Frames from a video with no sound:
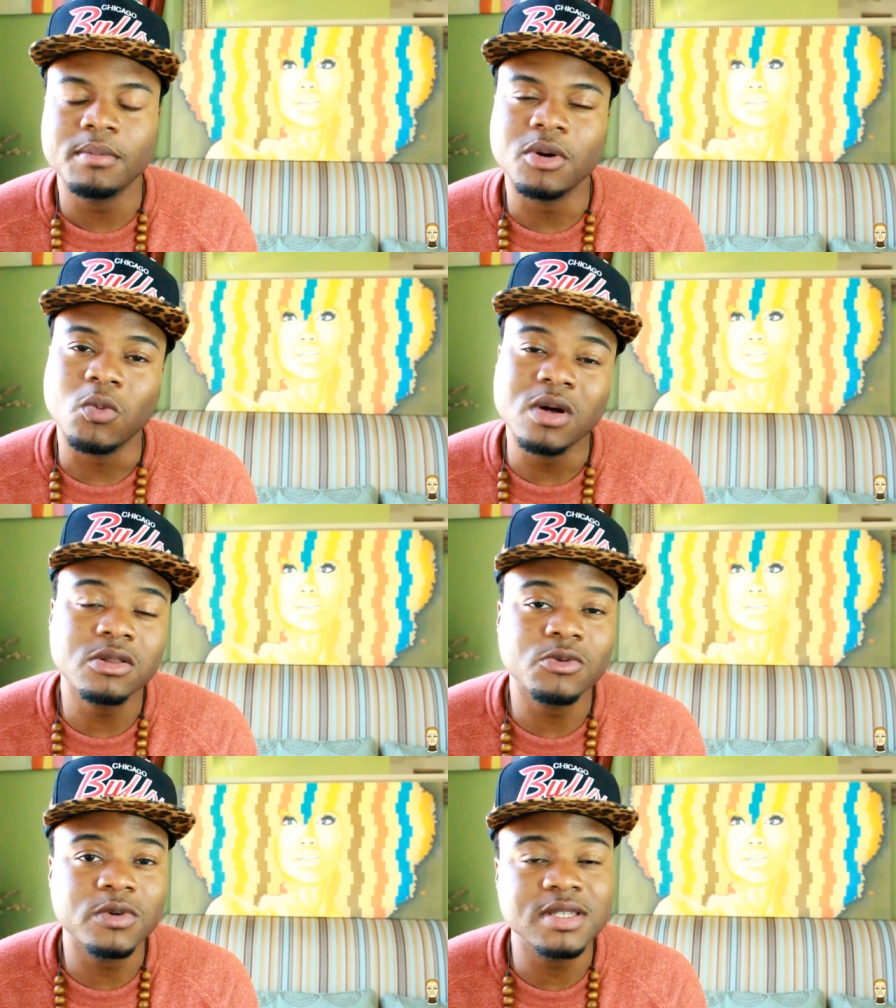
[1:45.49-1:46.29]
But one
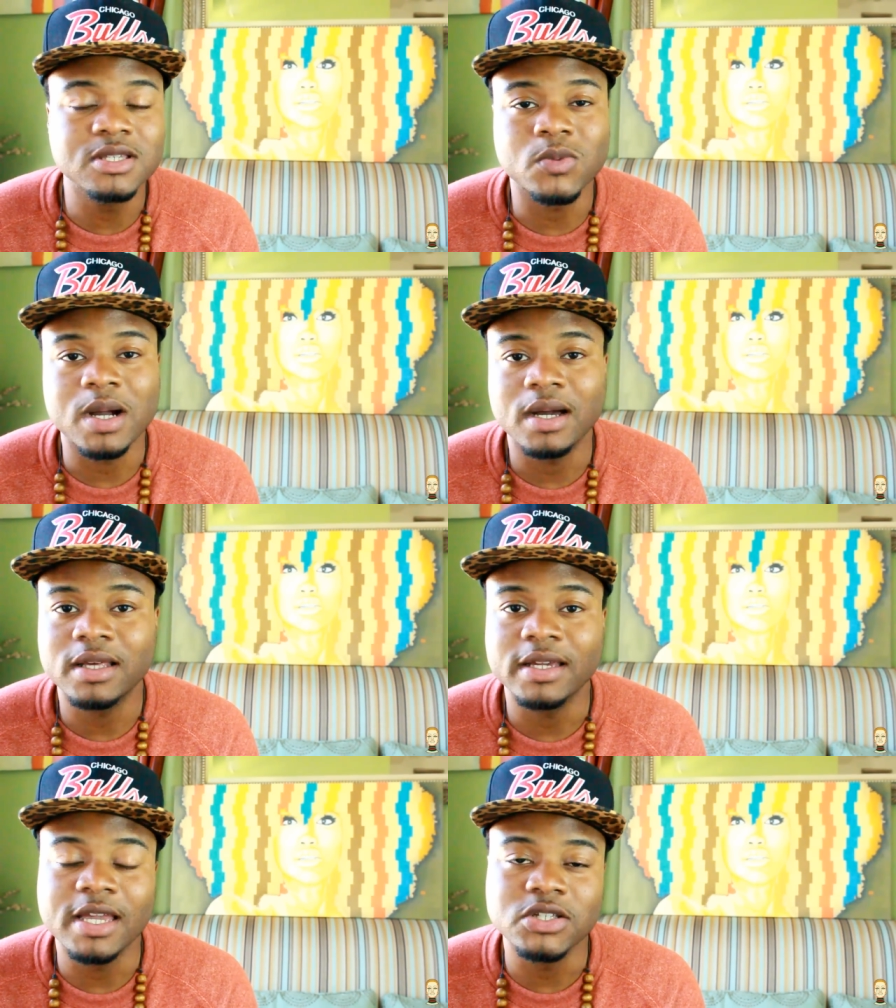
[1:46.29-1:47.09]
of the reasons why I
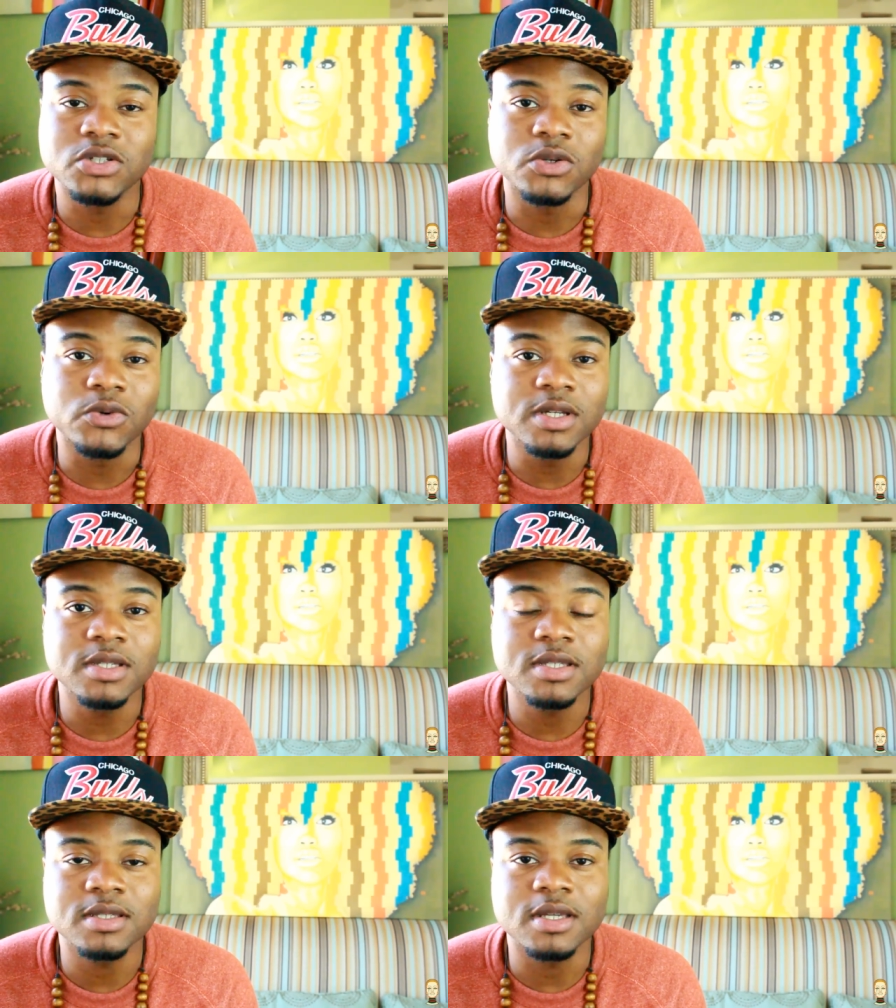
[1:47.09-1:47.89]
like ancient
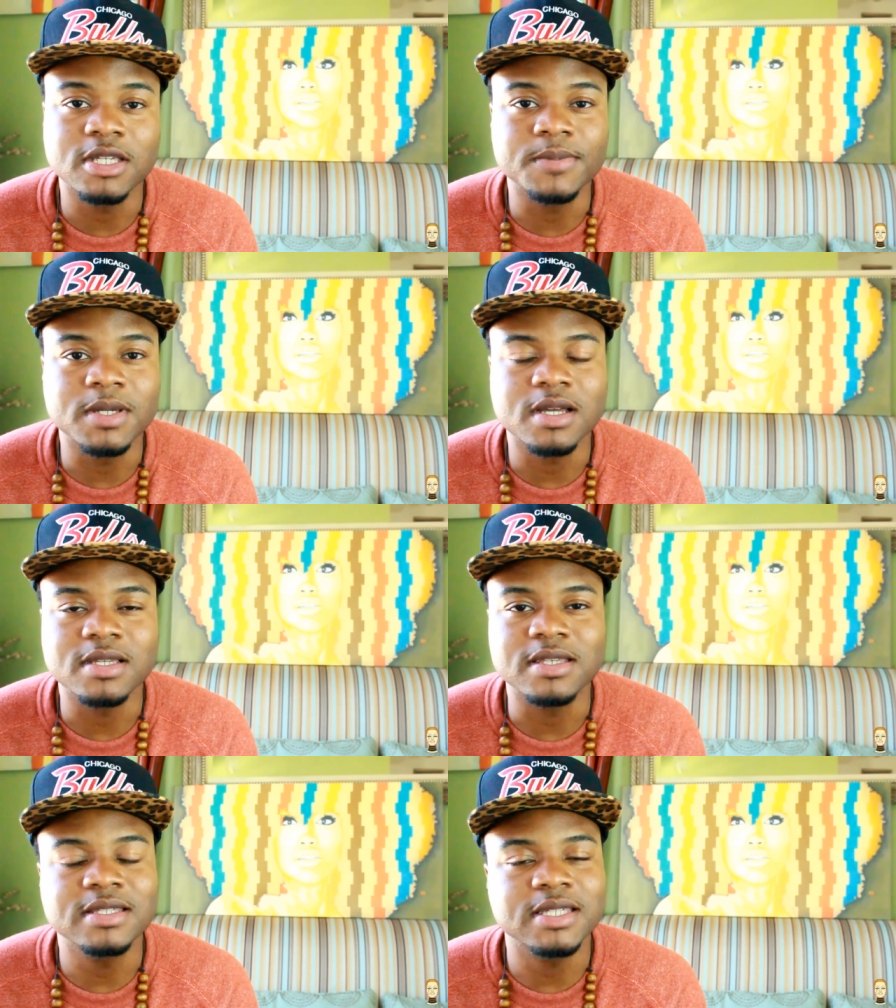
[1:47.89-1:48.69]
Greece is
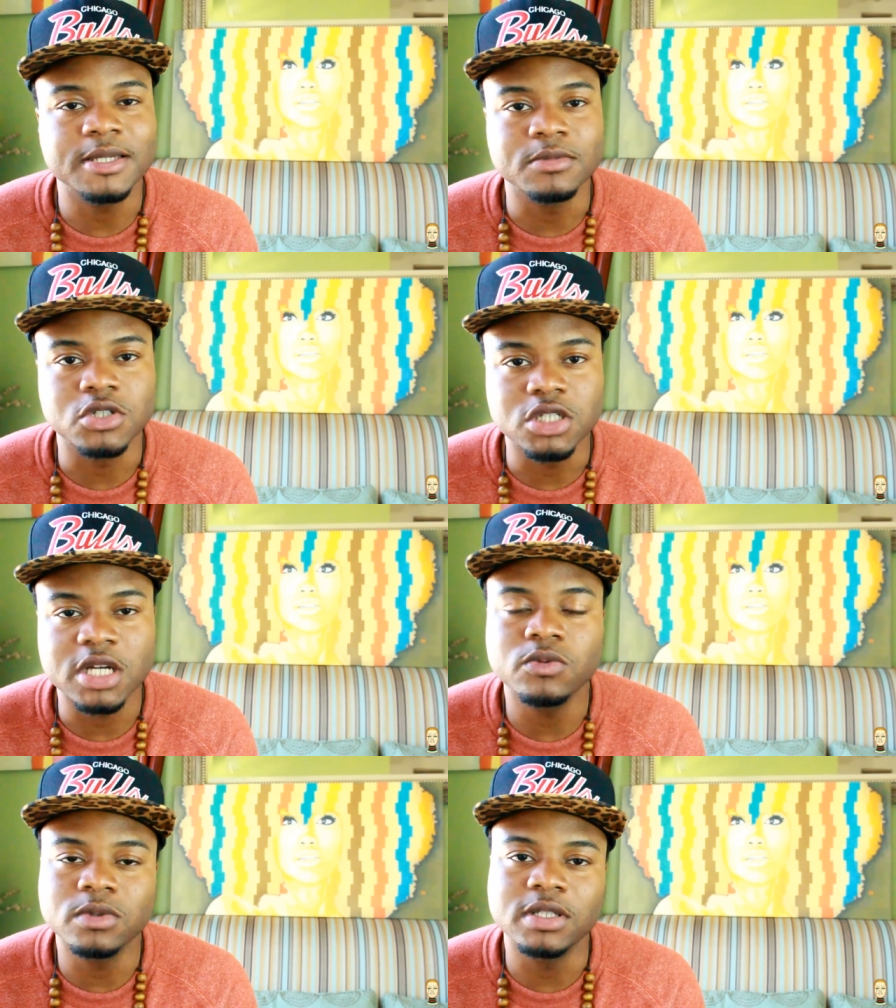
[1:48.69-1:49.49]
because they seem
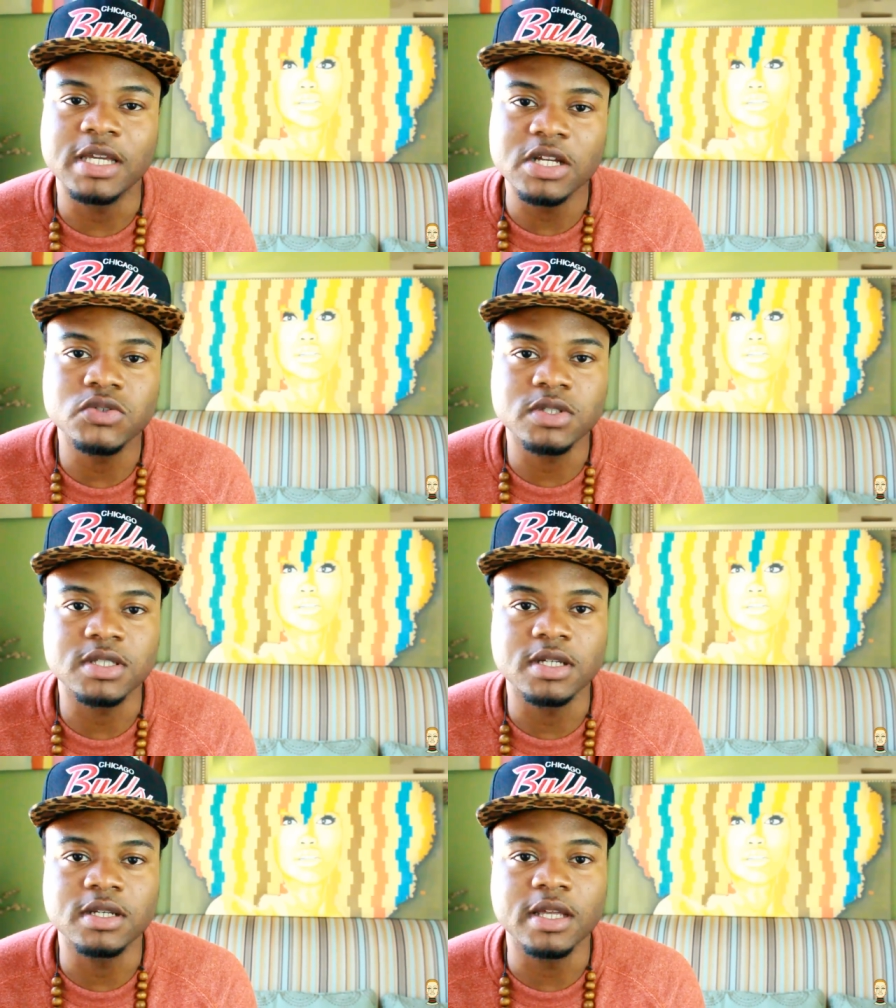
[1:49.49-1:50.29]
generally
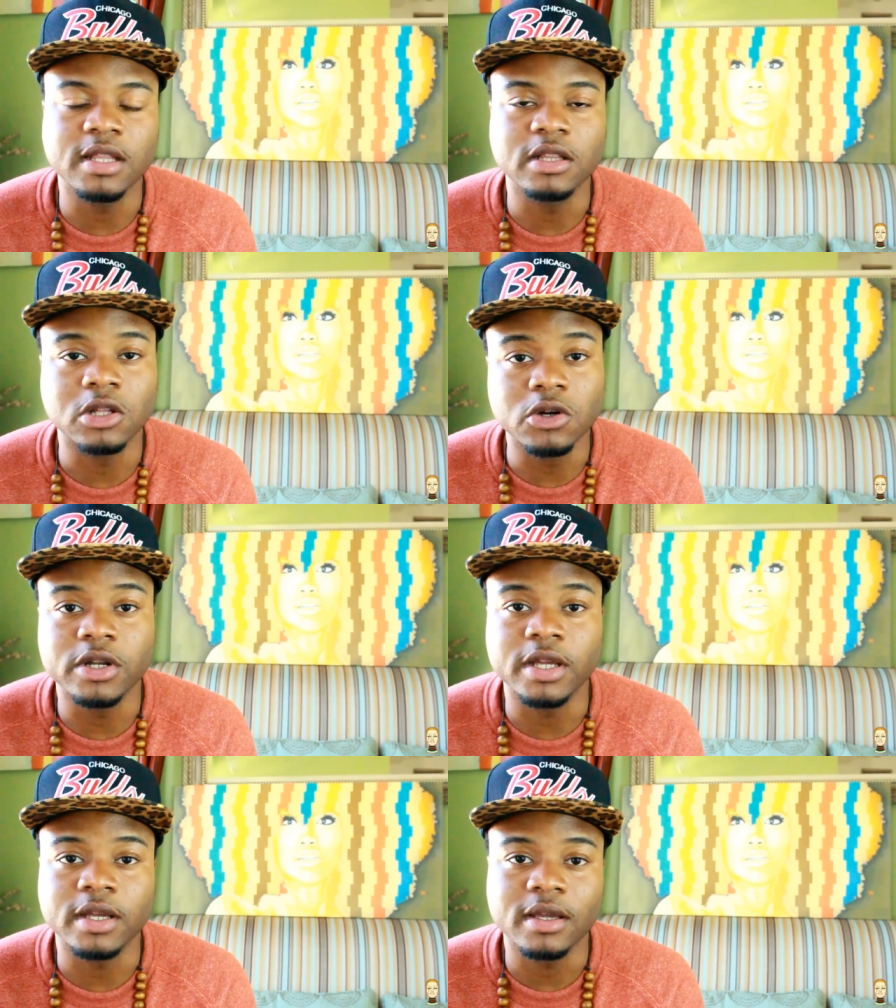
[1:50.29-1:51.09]
interested in
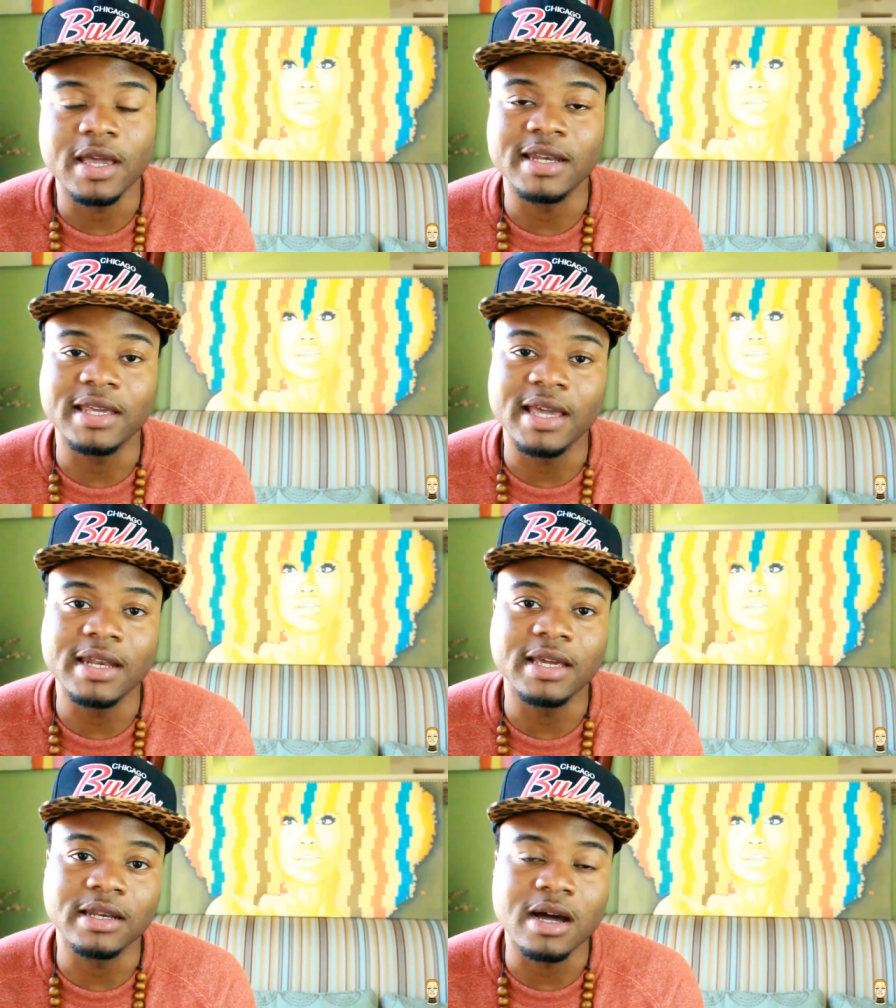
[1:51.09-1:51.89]
learning and
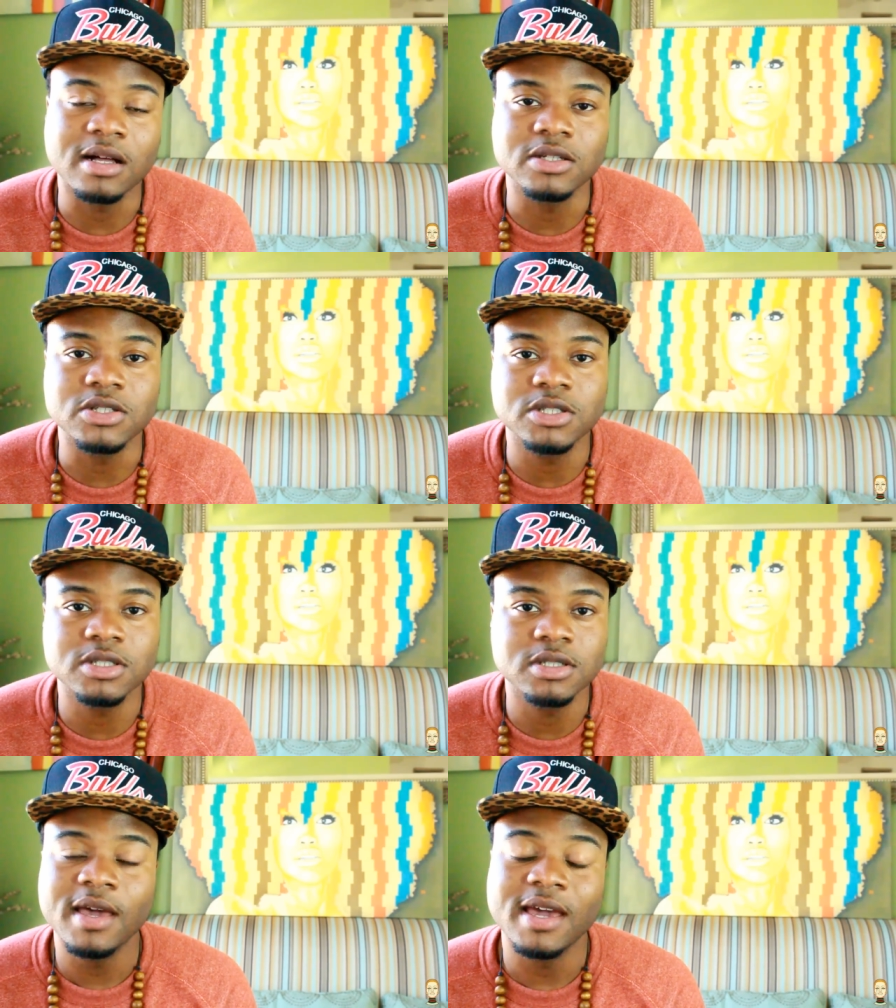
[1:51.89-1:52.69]
gaining knowledge